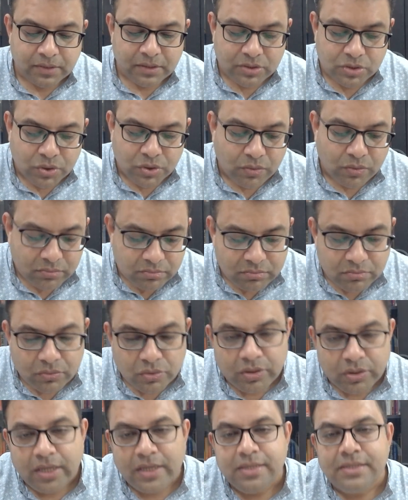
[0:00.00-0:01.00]
So
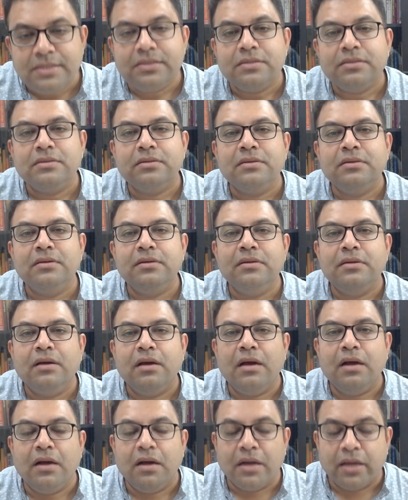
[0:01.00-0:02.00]
Buddha is
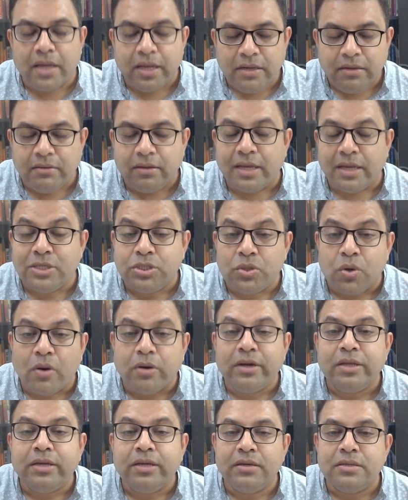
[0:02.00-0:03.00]
again
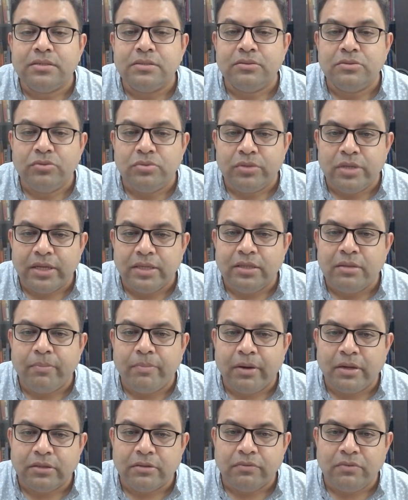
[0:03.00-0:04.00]
exhorting us to take the
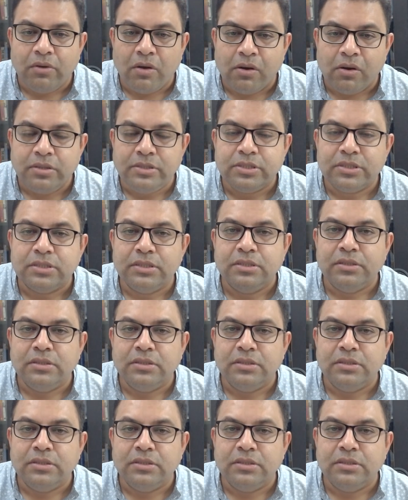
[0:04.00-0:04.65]
path of knowledge